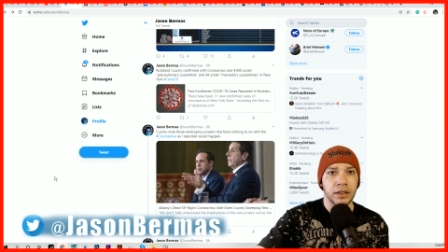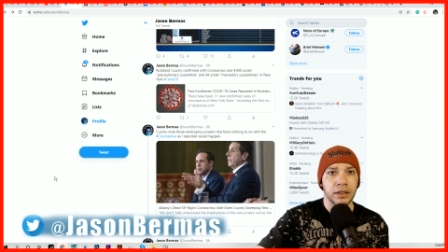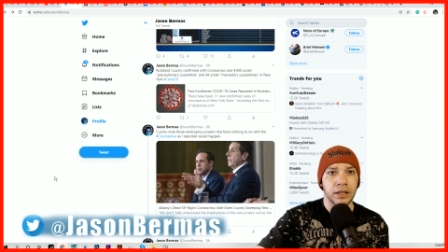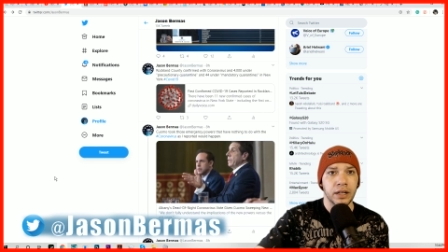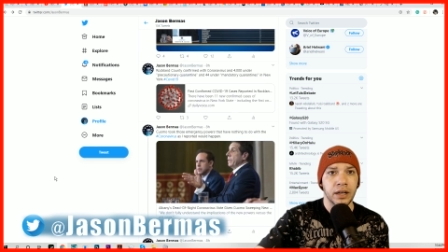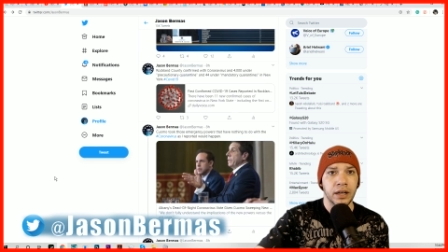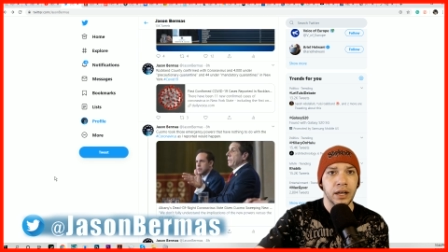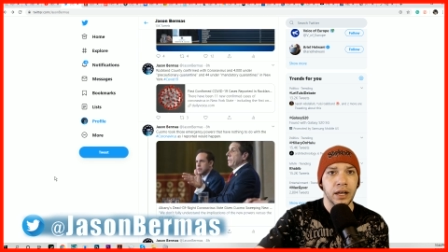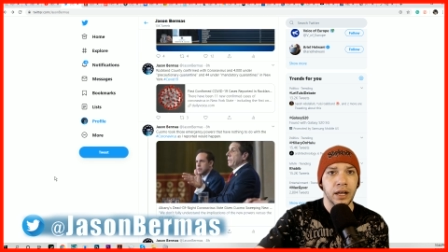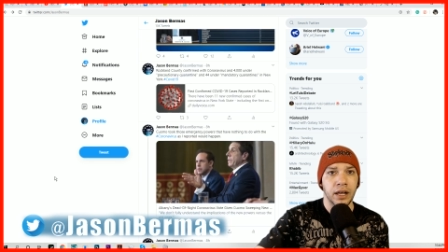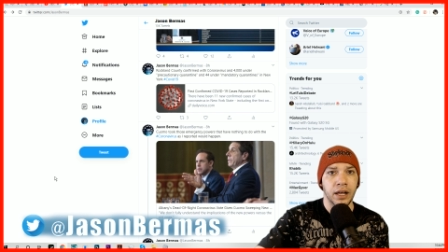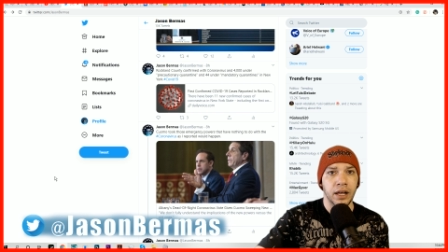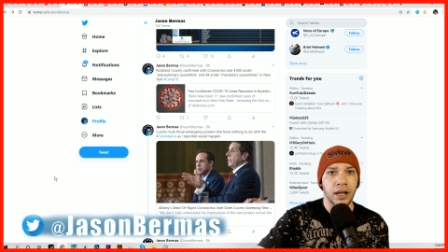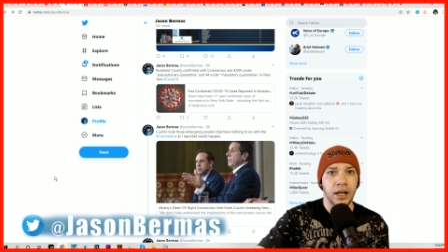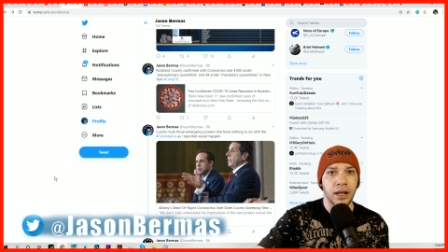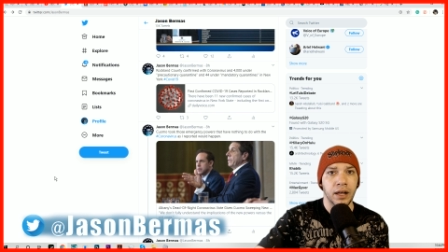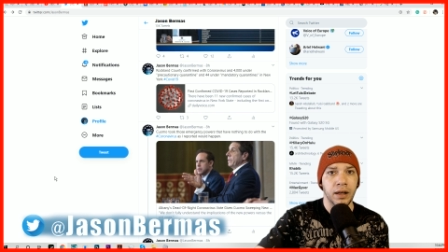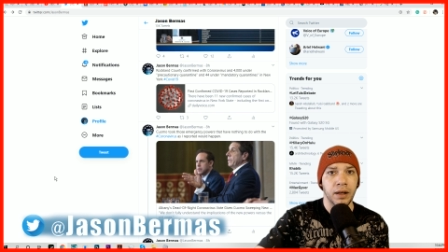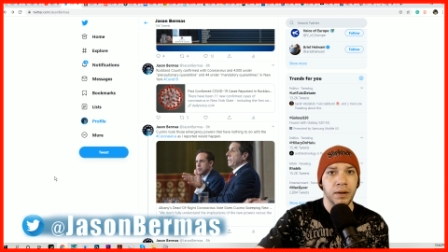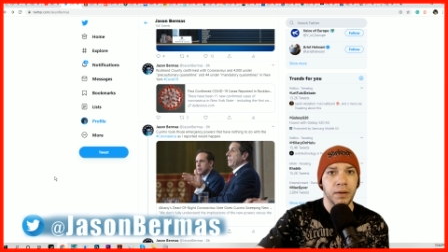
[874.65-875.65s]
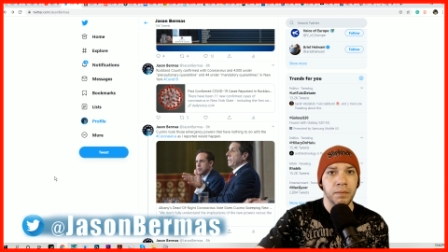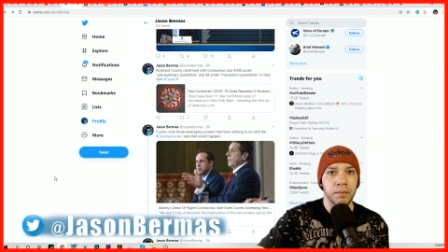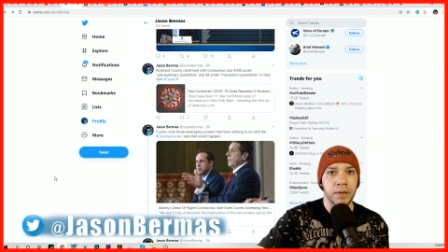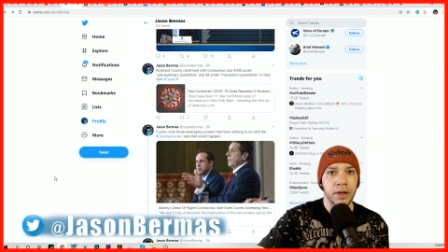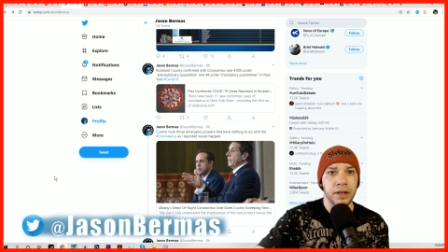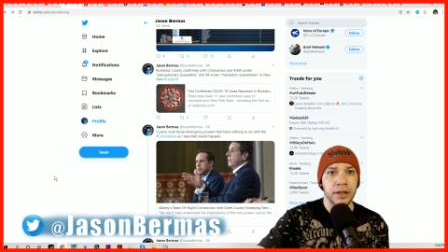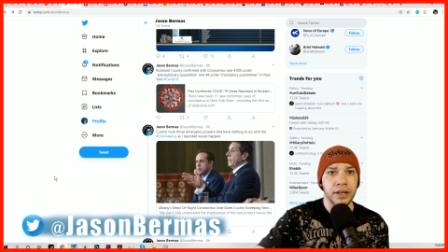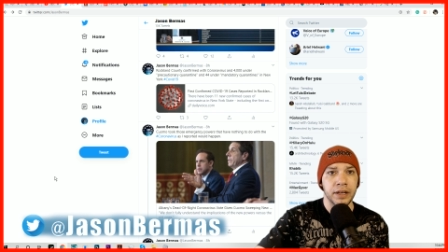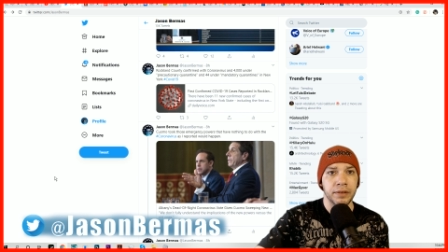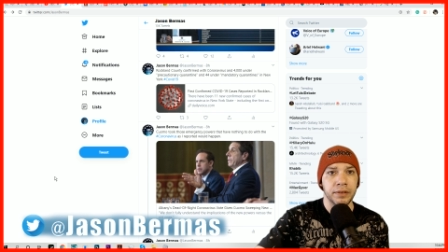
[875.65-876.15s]

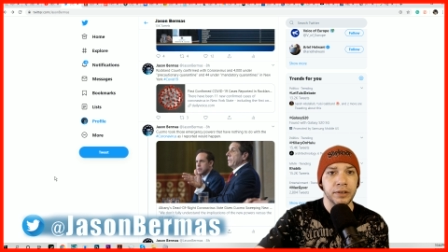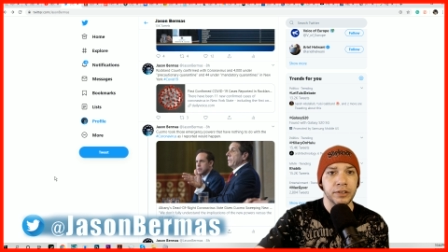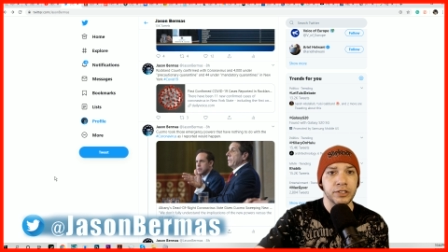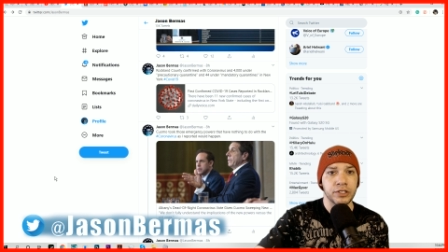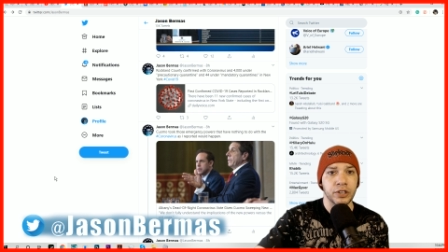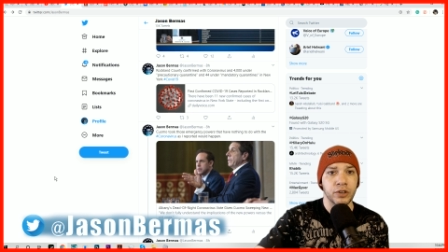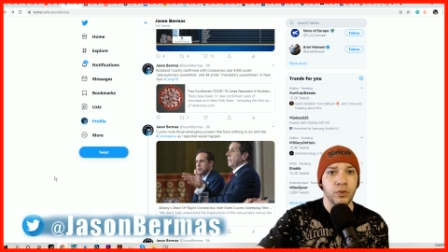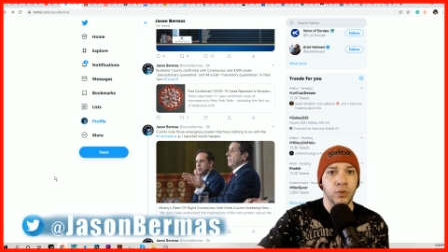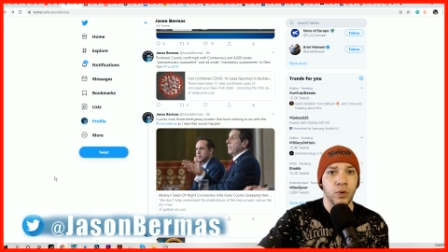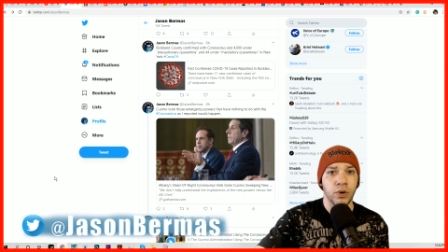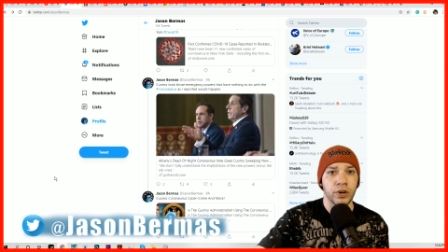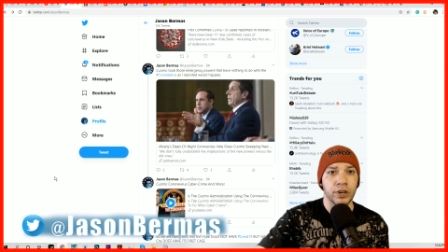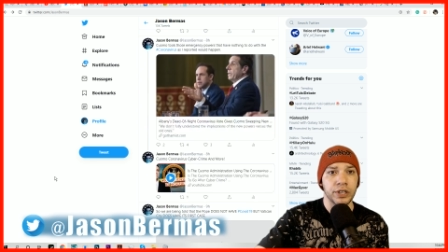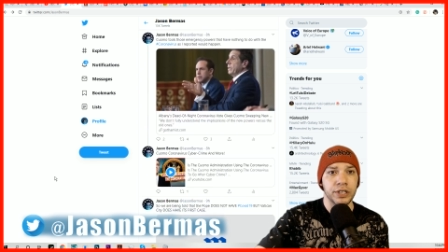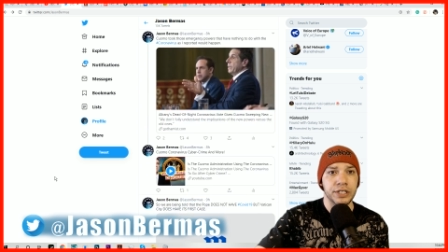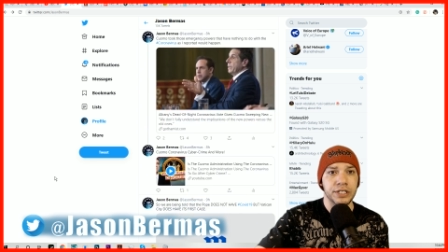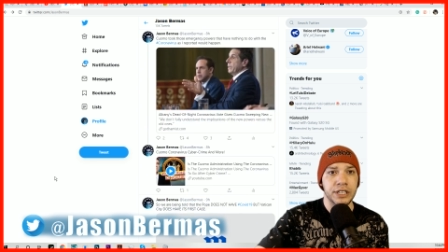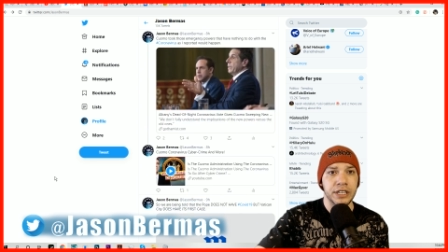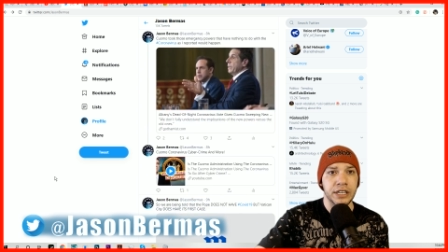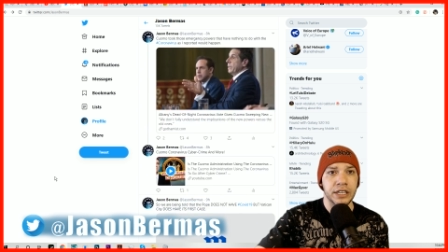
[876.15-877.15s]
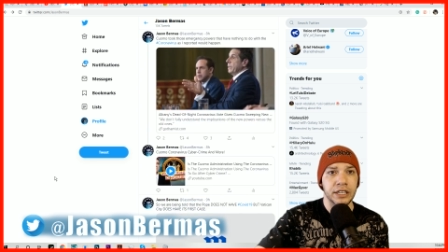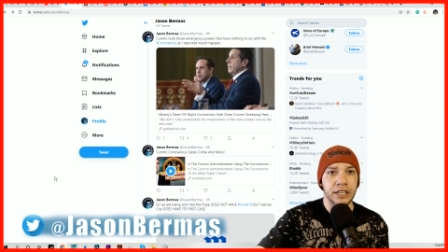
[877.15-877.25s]
Yeah, there's the quarantine